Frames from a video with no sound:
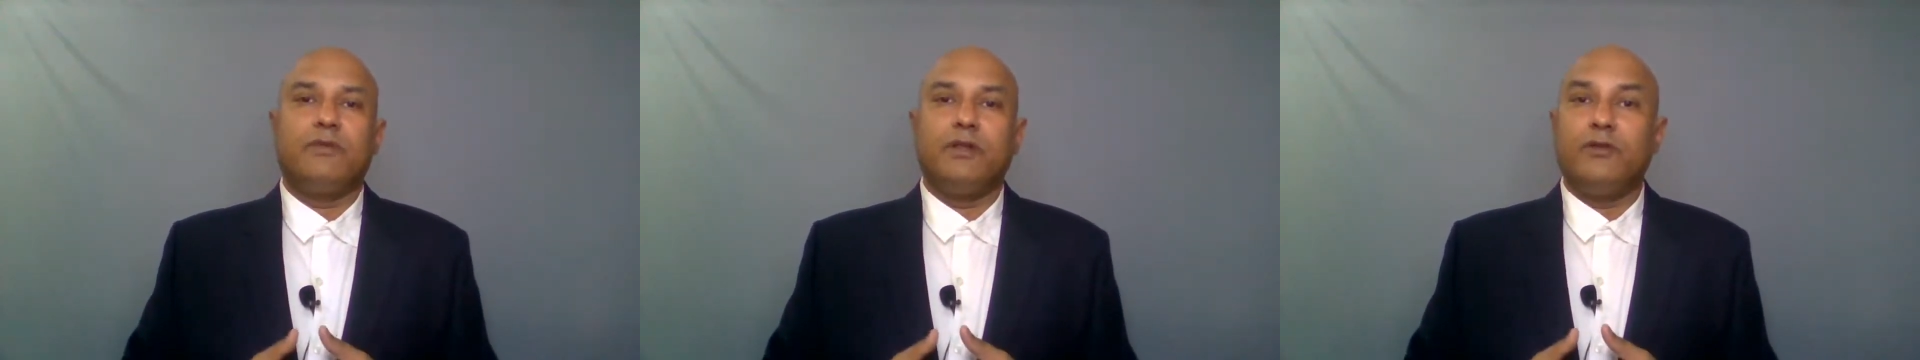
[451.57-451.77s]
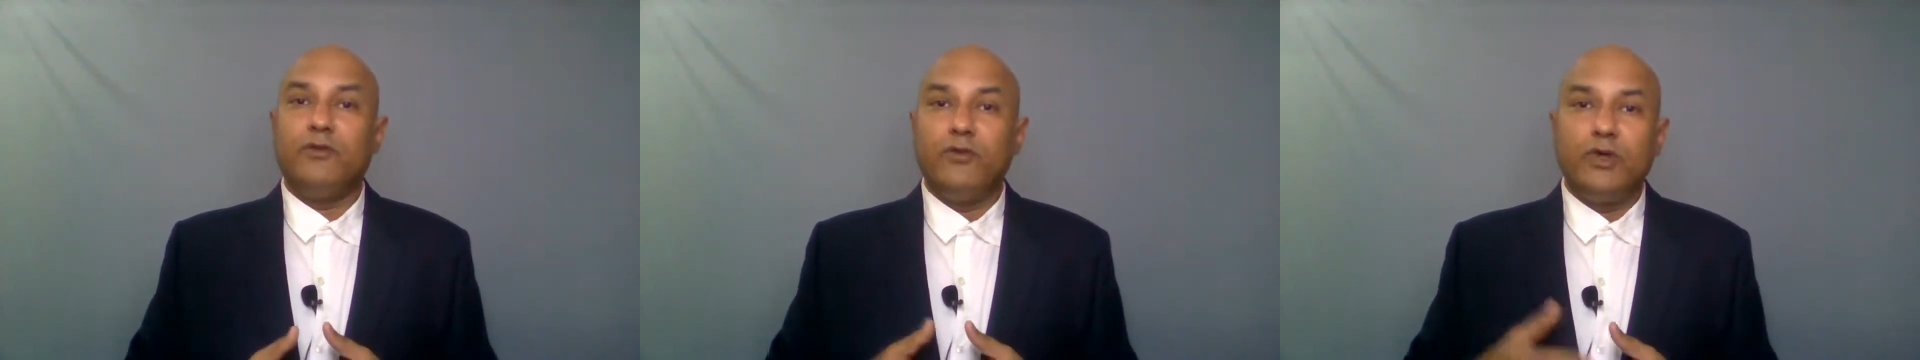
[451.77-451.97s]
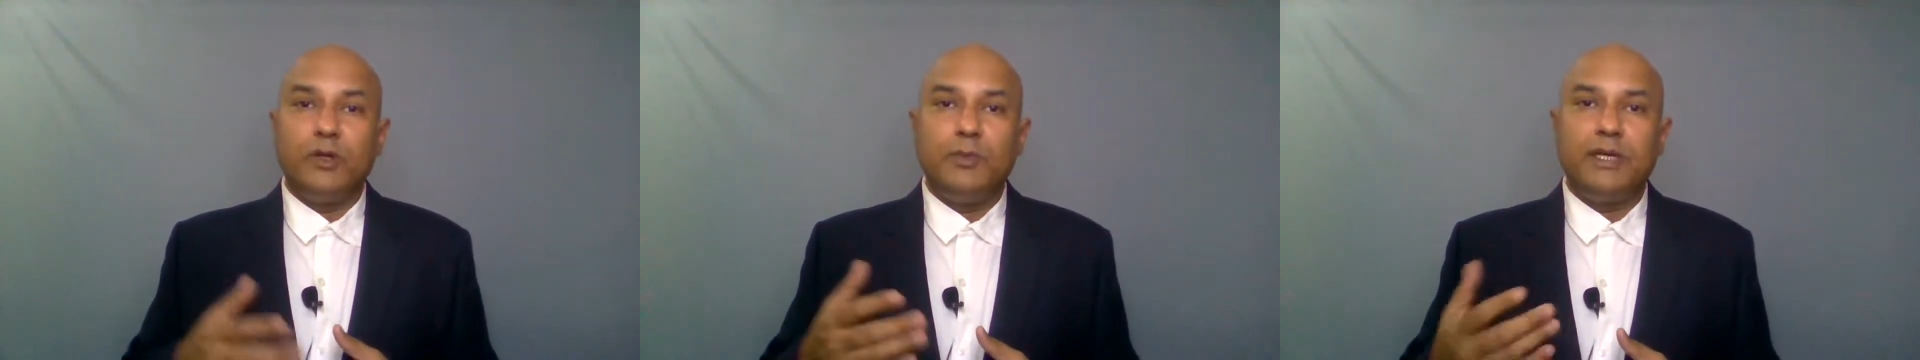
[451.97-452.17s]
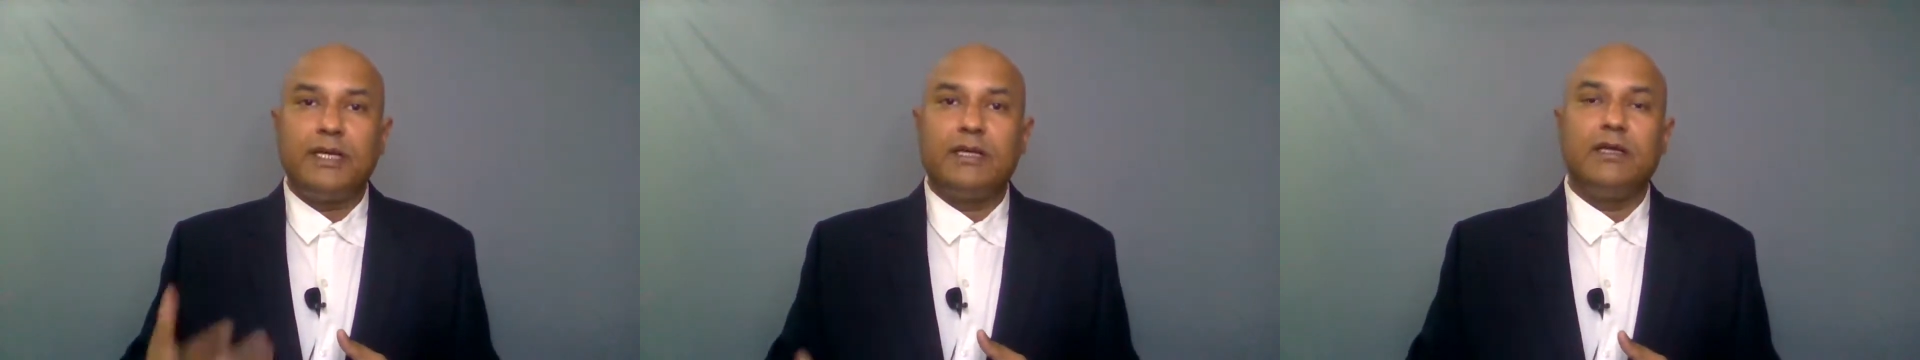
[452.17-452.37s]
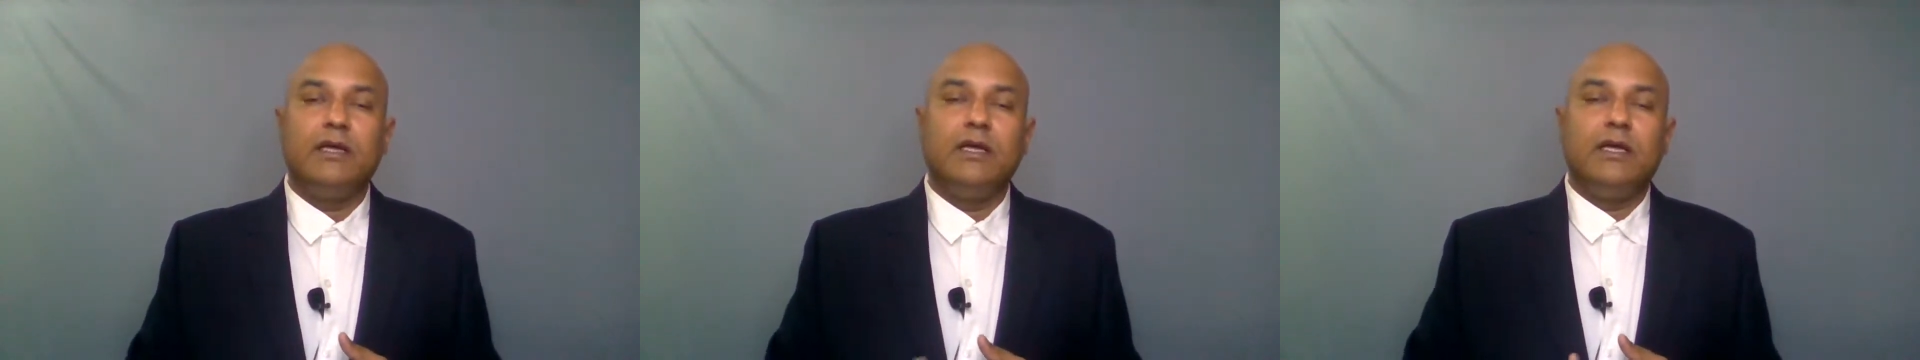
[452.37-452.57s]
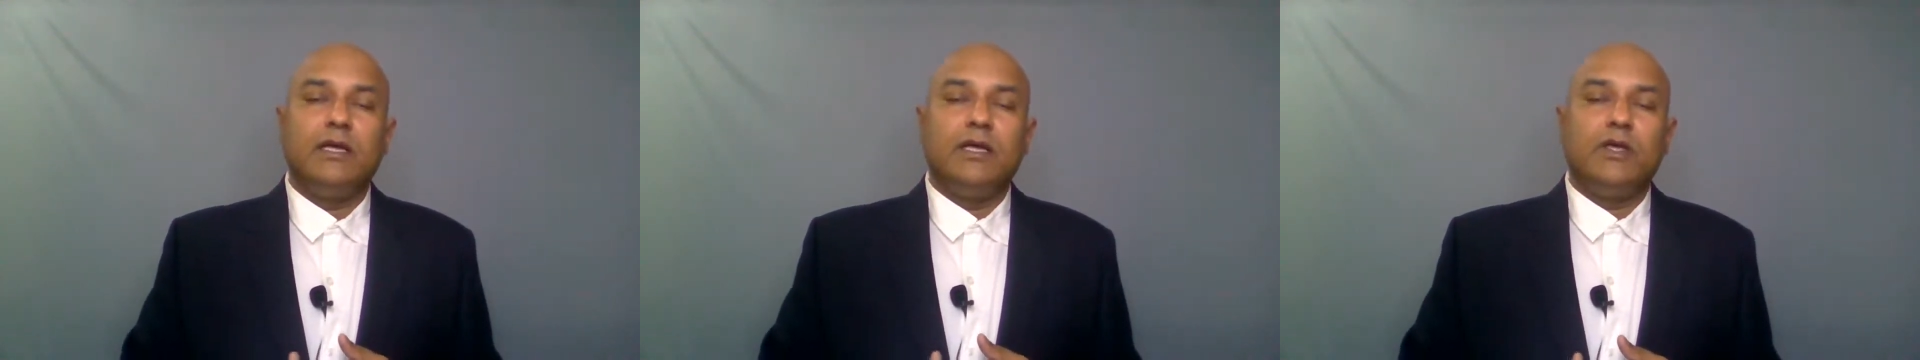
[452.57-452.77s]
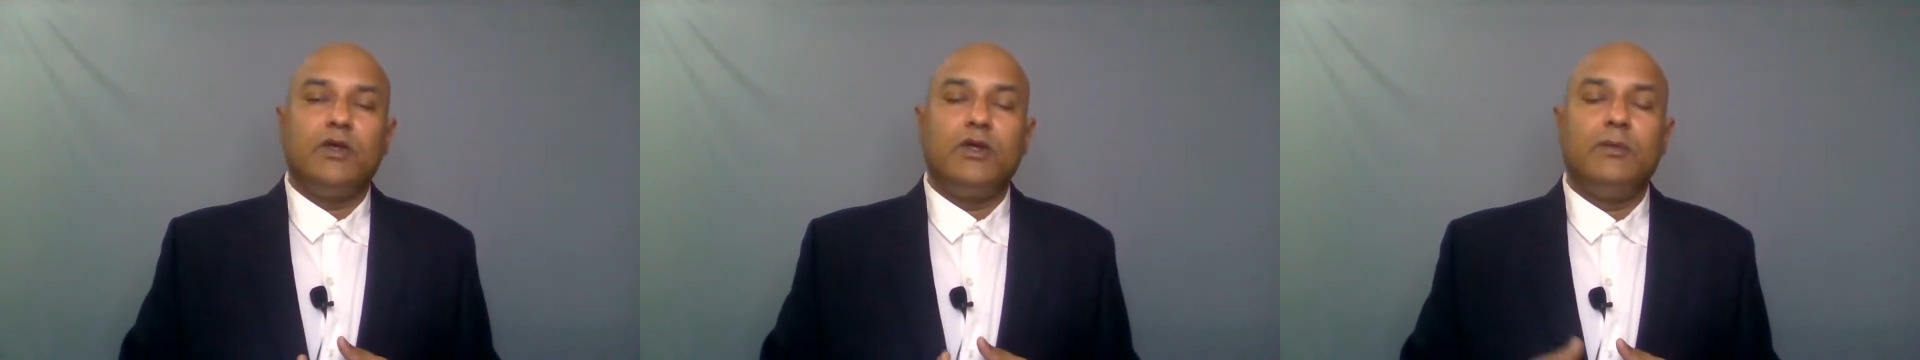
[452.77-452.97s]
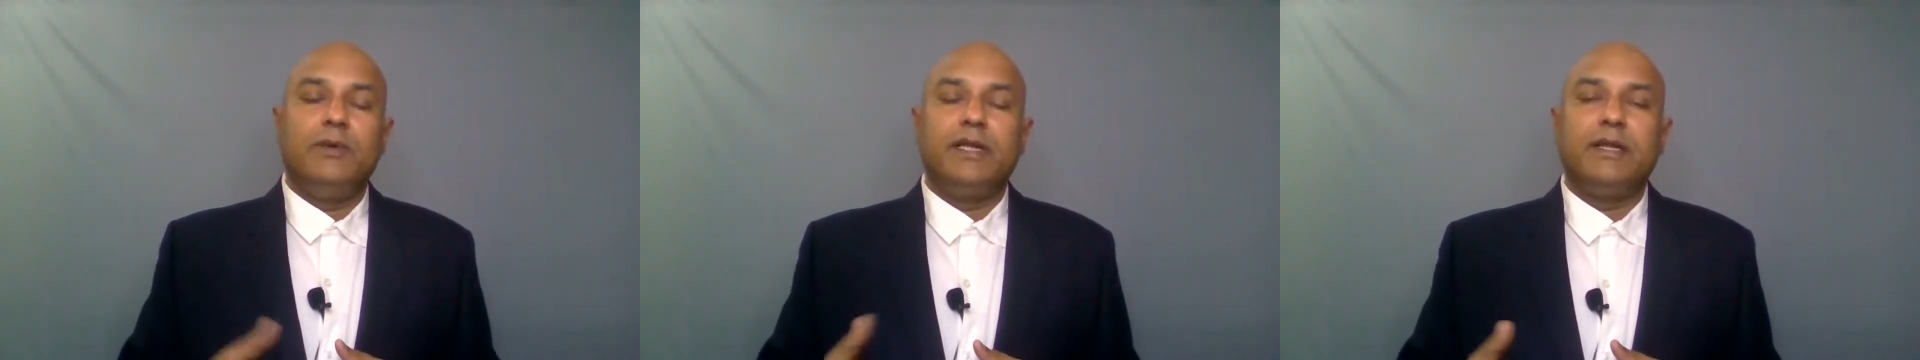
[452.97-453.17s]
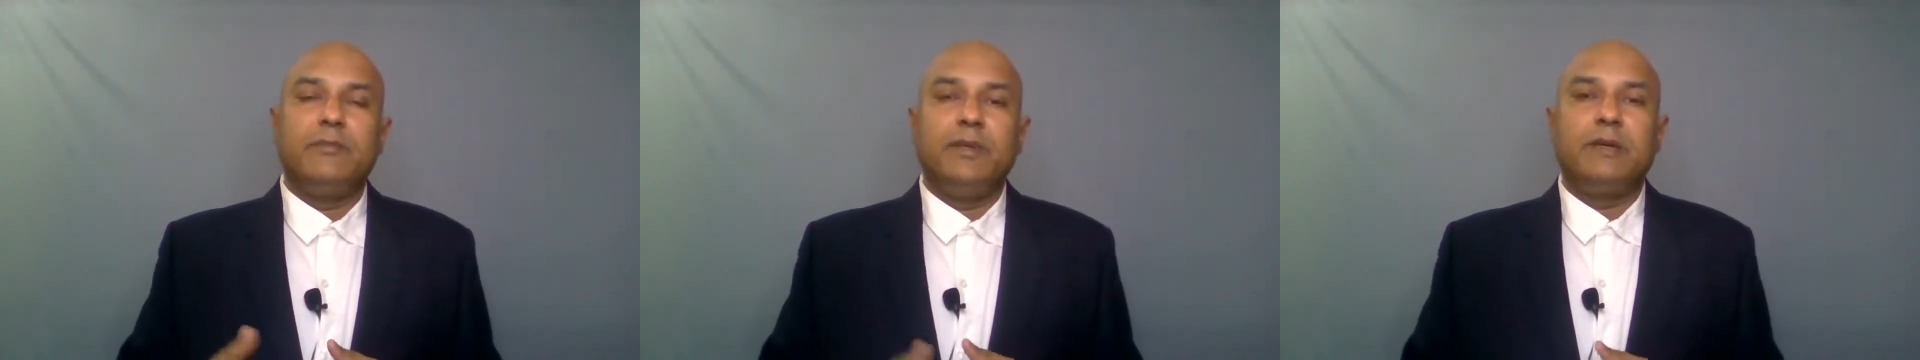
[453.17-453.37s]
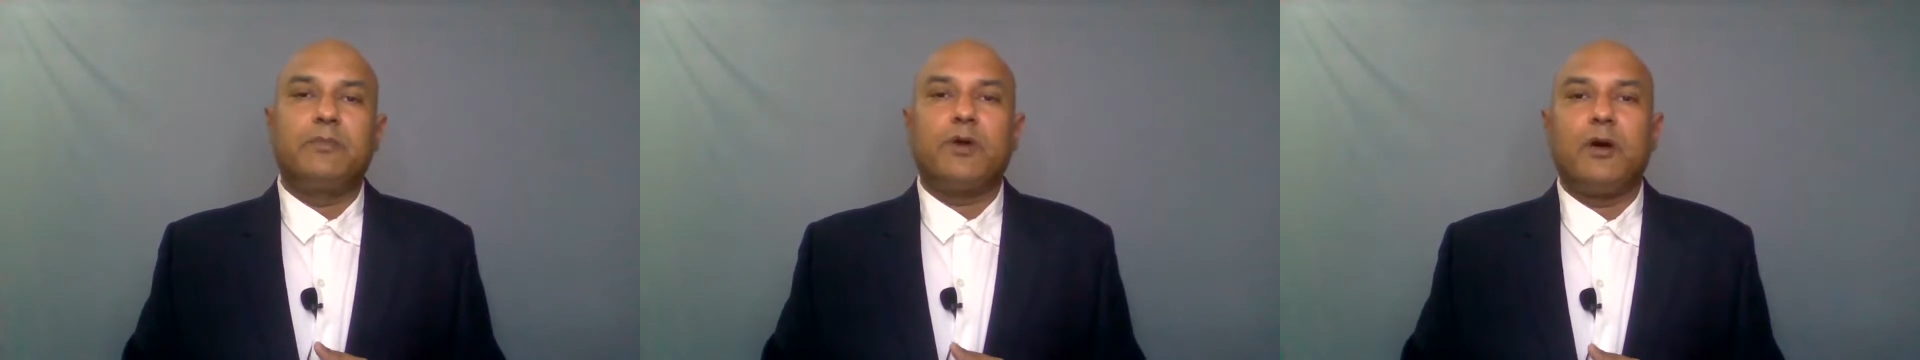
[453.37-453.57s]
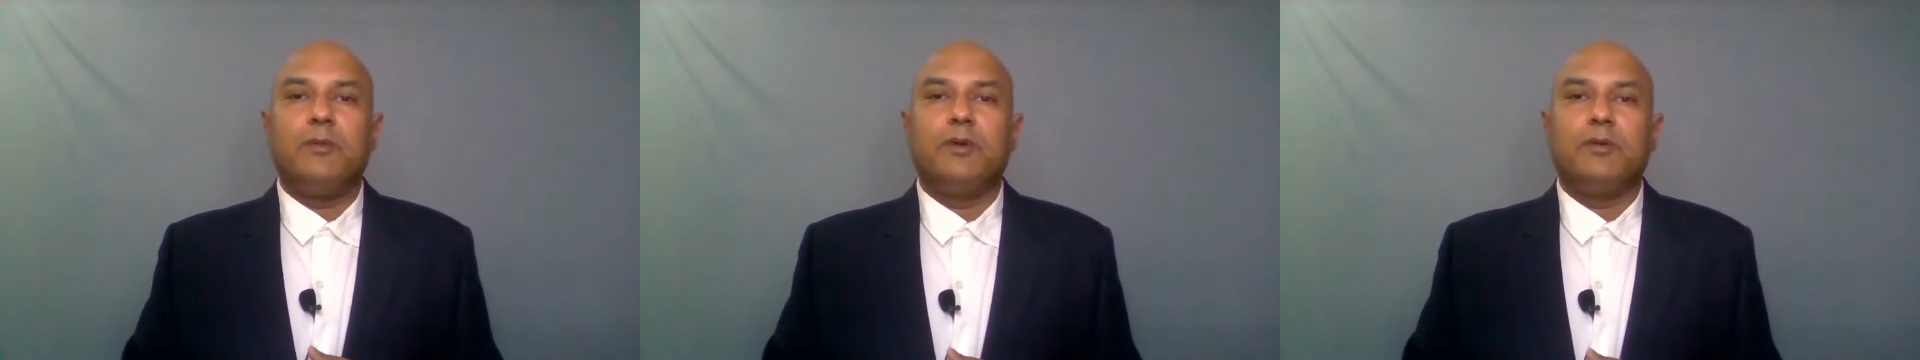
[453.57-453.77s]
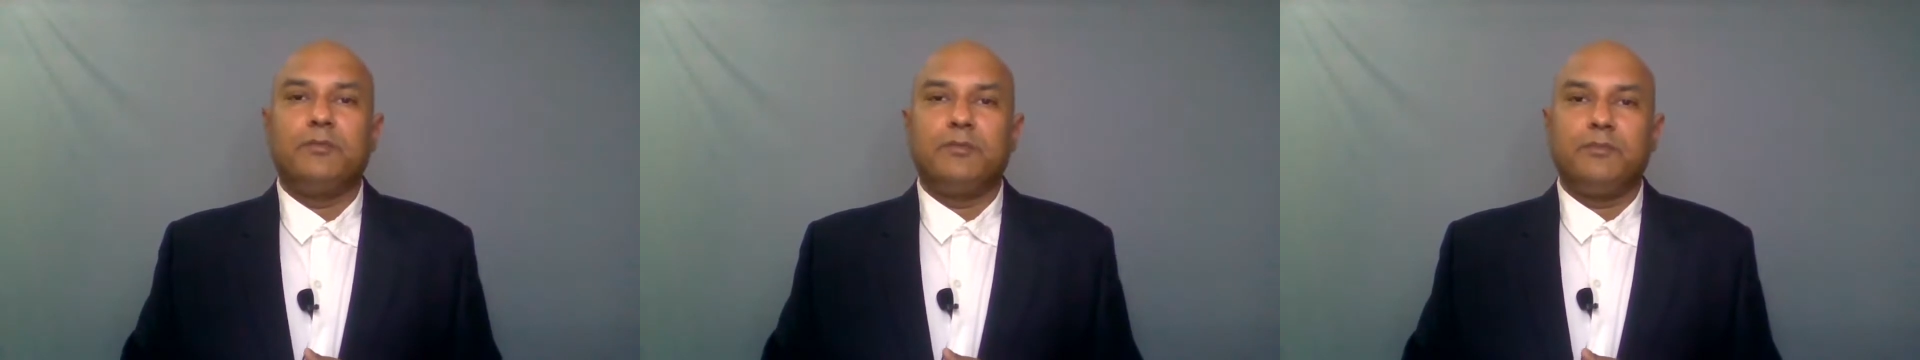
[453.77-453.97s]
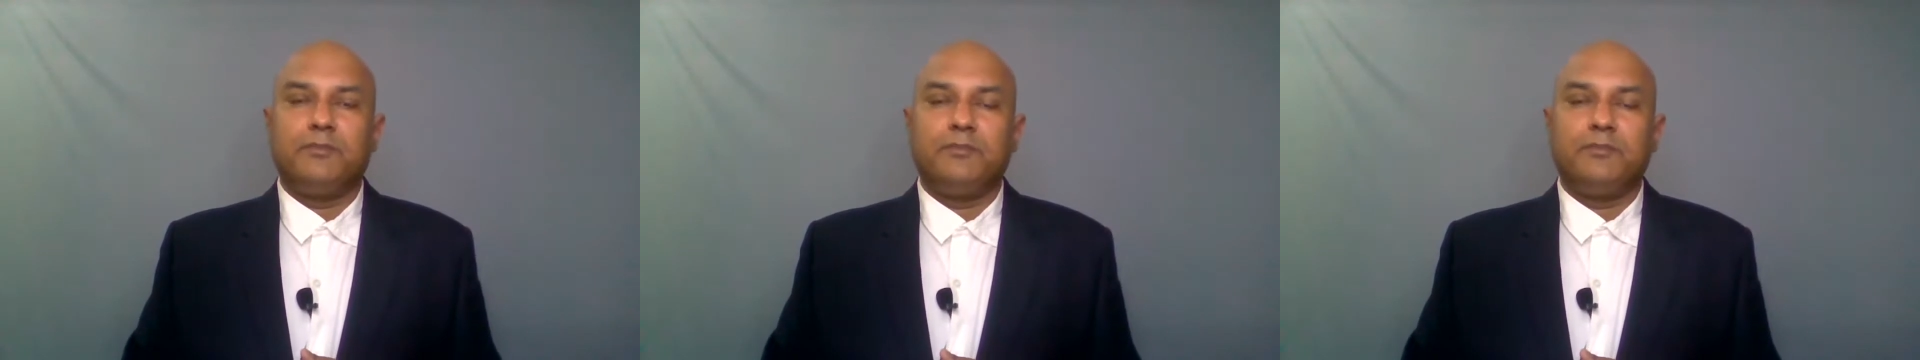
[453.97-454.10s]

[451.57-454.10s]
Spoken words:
you'll be in a big problem?